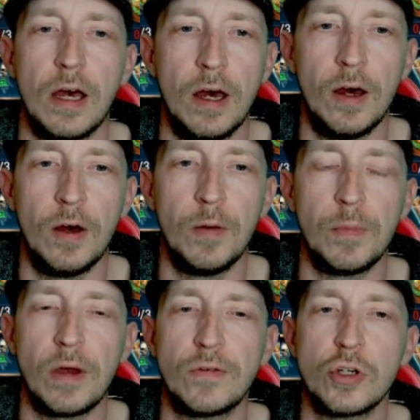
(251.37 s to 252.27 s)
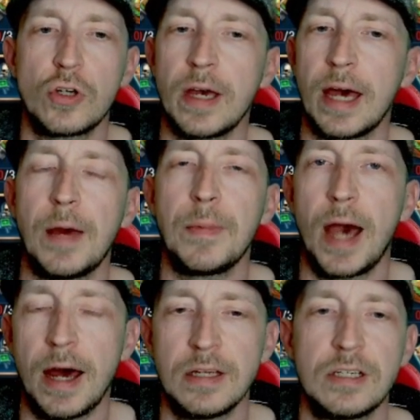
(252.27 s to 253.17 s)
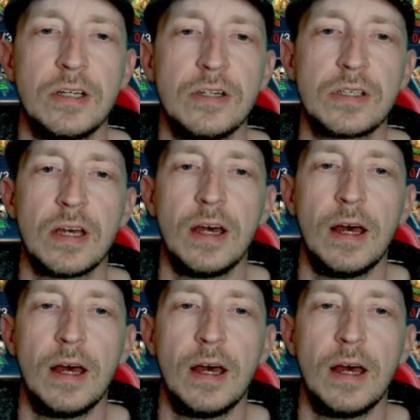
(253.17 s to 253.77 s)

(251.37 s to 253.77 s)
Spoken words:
You've just got to get them canisters,